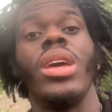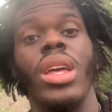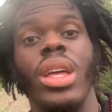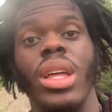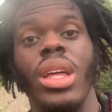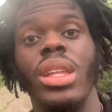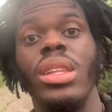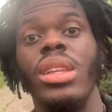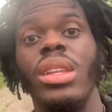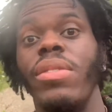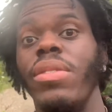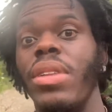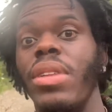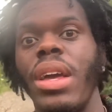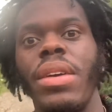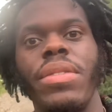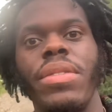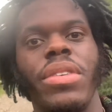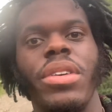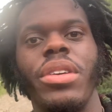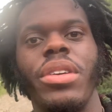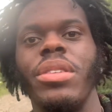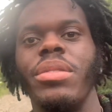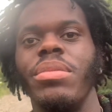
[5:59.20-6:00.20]
live life
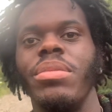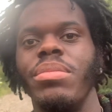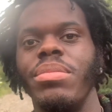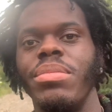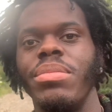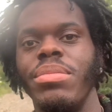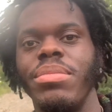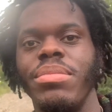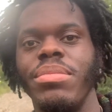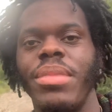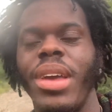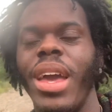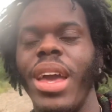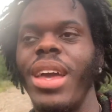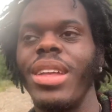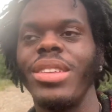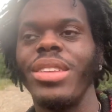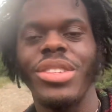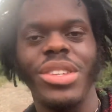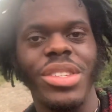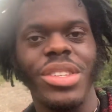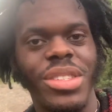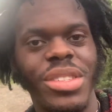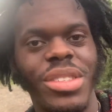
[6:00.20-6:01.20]
here and
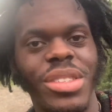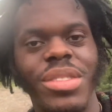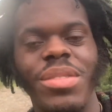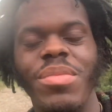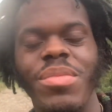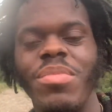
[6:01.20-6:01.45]
just